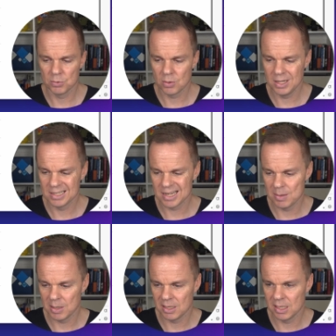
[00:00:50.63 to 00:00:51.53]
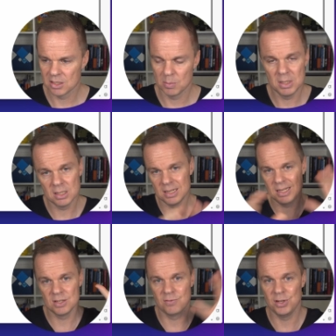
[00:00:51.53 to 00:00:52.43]
So each time I click submit,
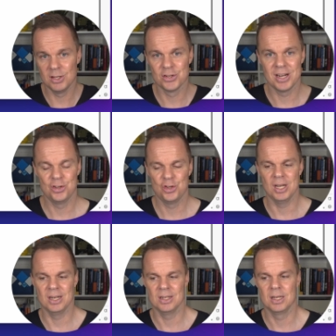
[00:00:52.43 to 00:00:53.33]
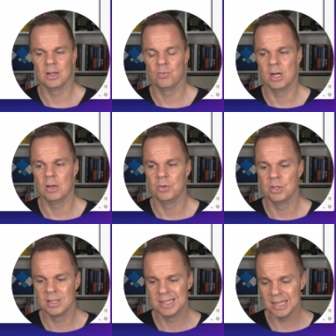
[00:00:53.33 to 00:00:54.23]
these fields are changing around
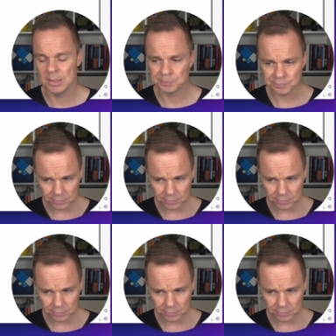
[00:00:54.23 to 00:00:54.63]
the scene.